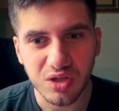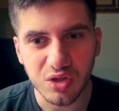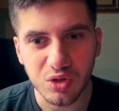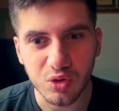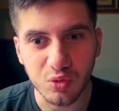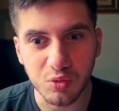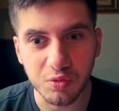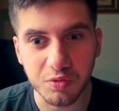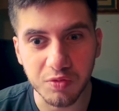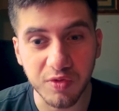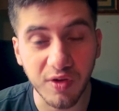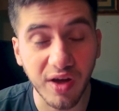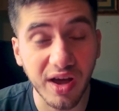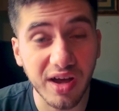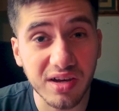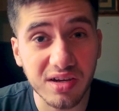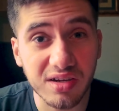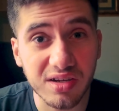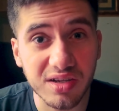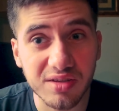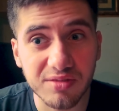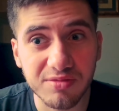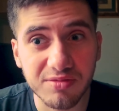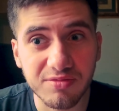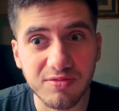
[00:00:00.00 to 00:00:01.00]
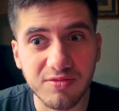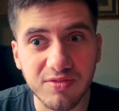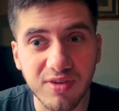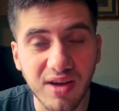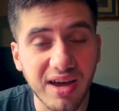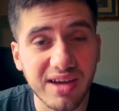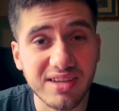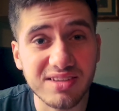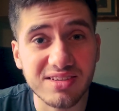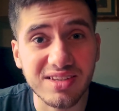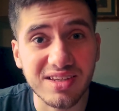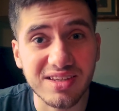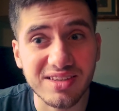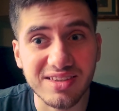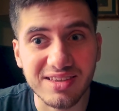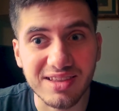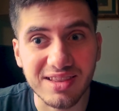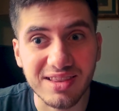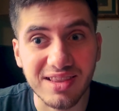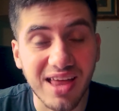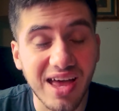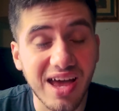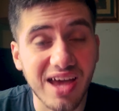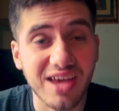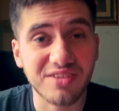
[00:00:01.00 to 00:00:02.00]
You finally find that
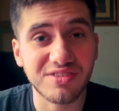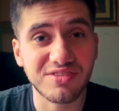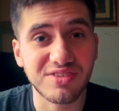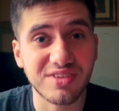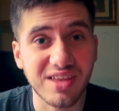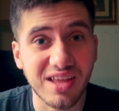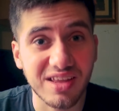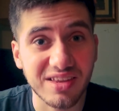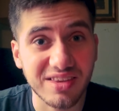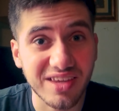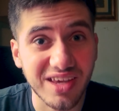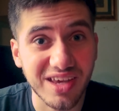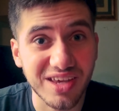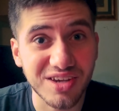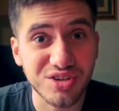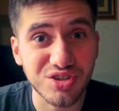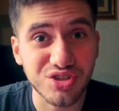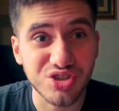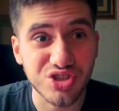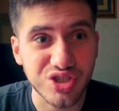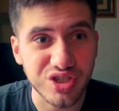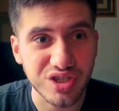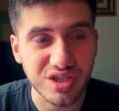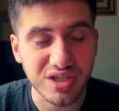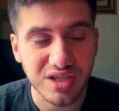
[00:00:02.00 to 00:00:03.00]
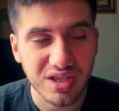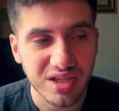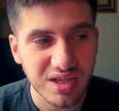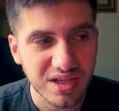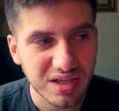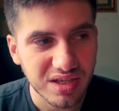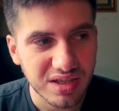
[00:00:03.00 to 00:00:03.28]
life, that energy